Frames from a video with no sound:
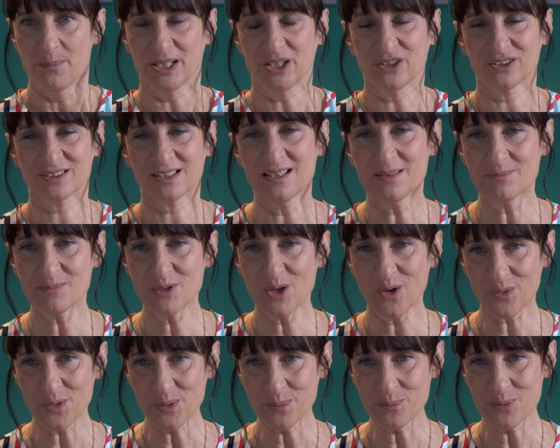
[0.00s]
Because I'm
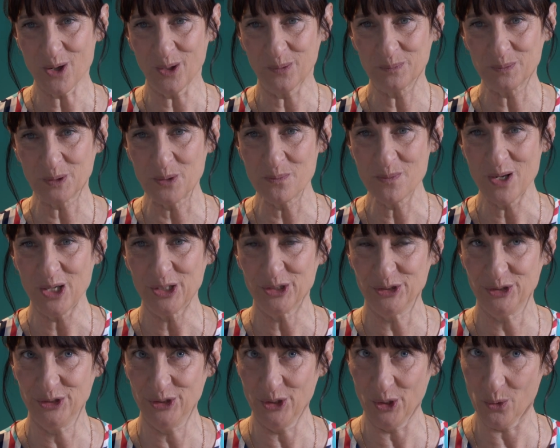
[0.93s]
not the problem.
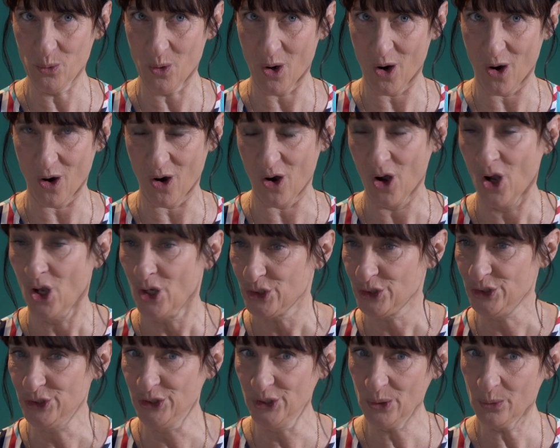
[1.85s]
You are.
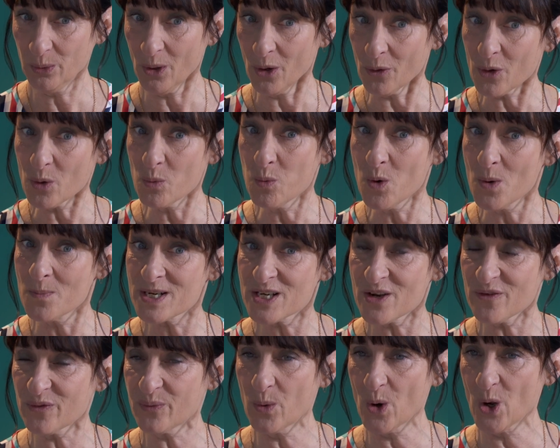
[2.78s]
You are a woman
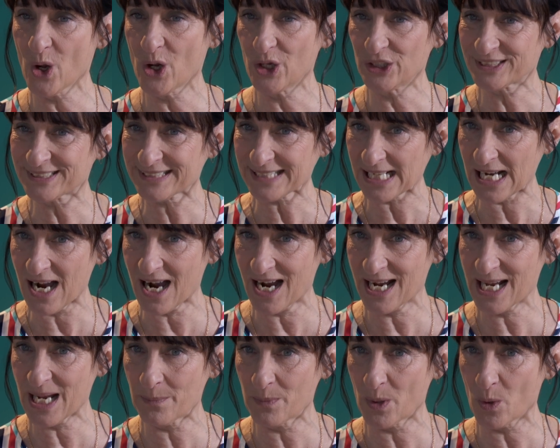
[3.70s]
of words.
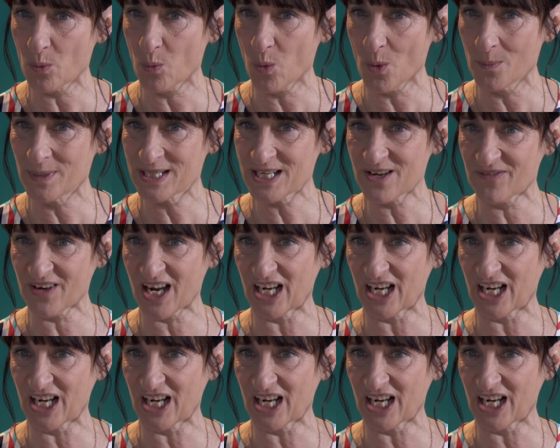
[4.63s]
I am a woman of